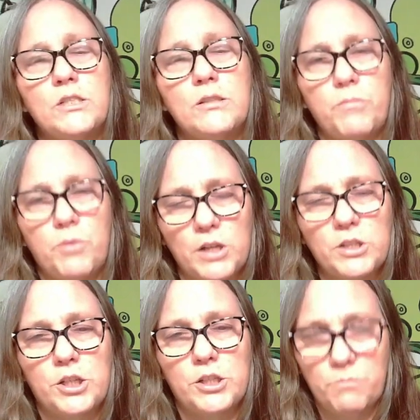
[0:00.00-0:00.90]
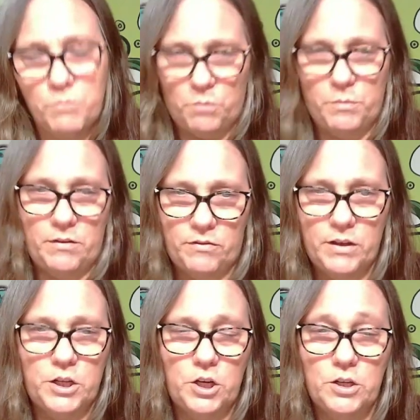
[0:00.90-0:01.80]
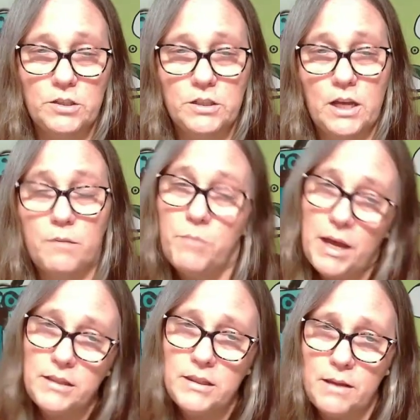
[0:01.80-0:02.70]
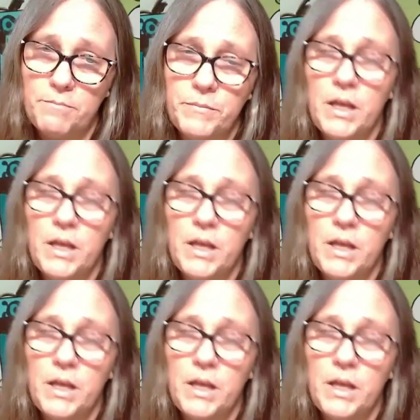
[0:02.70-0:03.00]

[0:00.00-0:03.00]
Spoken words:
some Precious Moment figures and paint them.